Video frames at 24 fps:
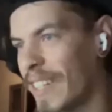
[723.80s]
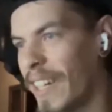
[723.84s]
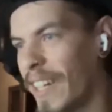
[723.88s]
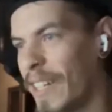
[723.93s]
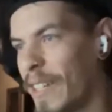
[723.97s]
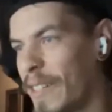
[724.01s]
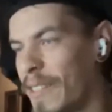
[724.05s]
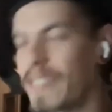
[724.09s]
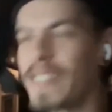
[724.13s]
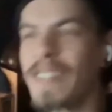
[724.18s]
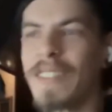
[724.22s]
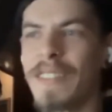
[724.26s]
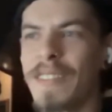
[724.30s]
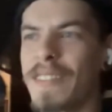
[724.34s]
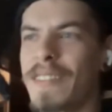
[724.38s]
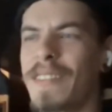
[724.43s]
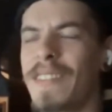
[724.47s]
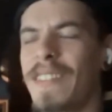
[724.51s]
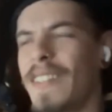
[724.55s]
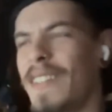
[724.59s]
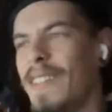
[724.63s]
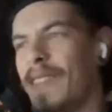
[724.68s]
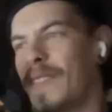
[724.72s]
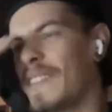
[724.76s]
it's like because
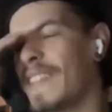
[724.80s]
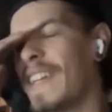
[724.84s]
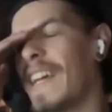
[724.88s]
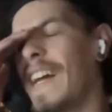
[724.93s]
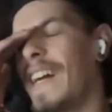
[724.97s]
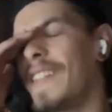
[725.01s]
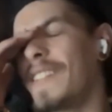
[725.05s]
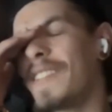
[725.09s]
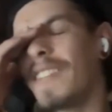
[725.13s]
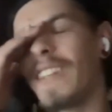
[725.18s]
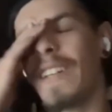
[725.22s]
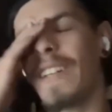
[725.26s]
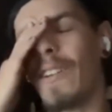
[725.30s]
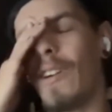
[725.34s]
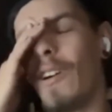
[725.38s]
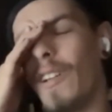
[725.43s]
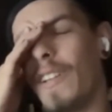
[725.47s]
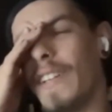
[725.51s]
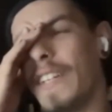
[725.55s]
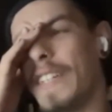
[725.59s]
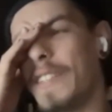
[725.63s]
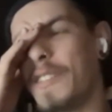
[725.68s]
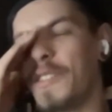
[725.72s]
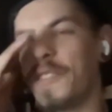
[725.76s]
yeah, it's like an
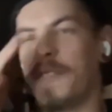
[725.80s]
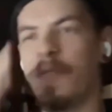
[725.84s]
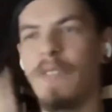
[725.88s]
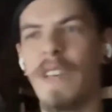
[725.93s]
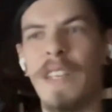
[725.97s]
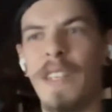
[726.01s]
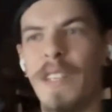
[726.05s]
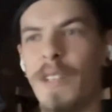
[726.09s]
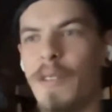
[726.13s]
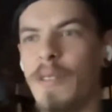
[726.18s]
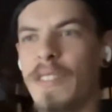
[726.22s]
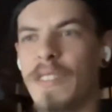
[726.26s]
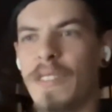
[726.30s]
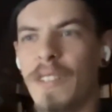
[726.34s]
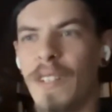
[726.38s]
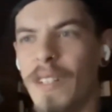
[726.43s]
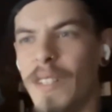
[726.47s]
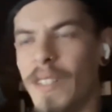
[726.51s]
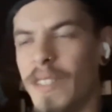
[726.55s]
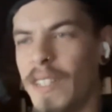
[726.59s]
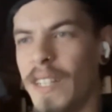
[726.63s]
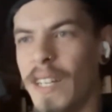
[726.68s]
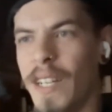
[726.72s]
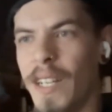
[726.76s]
all ages venue. It's
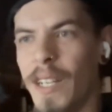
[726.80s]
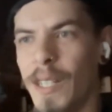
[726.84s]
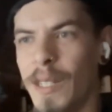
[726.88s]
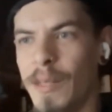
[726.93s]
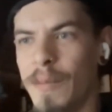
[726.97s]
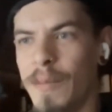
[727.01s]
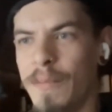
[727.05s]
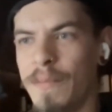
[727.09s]
all